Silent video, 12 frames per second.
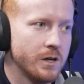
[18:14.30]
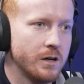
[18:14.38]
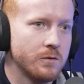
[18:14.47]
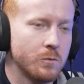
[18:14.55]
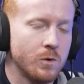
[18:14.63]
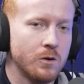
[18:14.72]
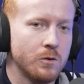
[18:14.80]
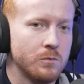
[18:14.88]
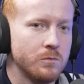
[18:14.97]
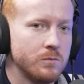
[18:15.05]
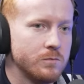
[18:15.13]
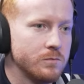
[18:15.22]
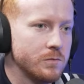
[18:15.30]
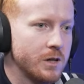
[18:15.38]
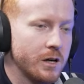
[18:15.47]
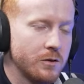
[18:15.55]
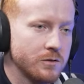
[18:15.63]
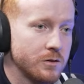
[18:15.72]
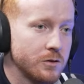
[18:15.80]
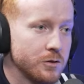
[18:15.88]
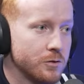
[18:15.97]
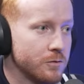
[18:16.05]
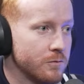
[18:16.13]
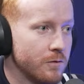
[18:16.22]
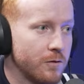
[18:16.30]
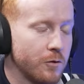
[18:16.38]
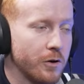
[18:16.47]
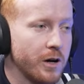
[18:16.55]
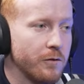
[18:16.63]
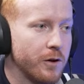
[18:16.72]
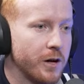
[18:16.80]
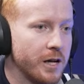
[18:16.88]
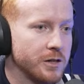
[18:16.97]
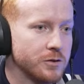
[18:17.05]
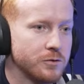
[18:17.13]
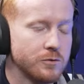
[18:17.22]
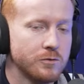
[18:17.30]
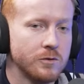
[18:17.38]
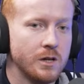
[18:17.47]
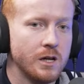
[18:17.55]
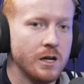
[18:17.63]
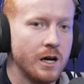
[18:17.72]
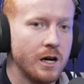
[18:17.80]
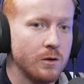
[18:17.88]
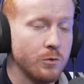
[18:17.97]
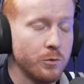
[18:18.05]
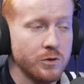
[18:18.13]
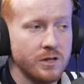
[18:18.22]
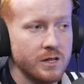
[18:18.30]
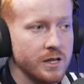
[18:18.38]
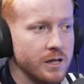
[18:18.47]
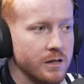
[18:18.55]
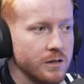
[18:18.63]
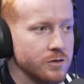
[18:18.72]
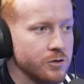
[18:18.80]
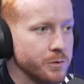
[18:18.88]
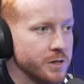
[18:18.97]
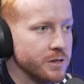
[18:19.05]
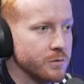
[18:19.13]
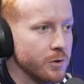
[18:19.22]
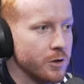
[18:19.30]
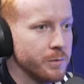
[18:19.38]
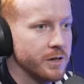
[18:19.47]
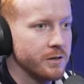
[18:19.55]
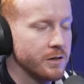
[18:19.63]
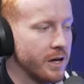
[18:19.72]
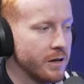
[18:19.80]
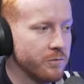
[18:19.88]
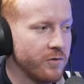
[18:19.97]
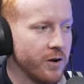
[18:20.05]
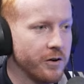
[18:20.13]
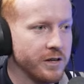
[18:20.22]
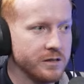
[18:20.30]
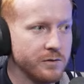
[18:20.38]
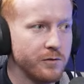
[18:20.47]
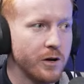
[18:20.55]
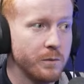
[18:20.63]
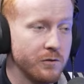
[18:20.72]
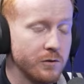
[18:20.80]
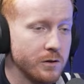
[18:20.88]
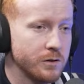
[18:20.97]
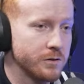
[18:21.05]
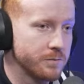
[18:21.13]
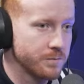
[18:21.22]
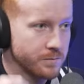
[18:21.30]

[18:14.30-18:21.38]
Yeah. Well, get onto Google, Fouracre Financial. We'll put the link in the description as well, but very easy to find me if you're looking.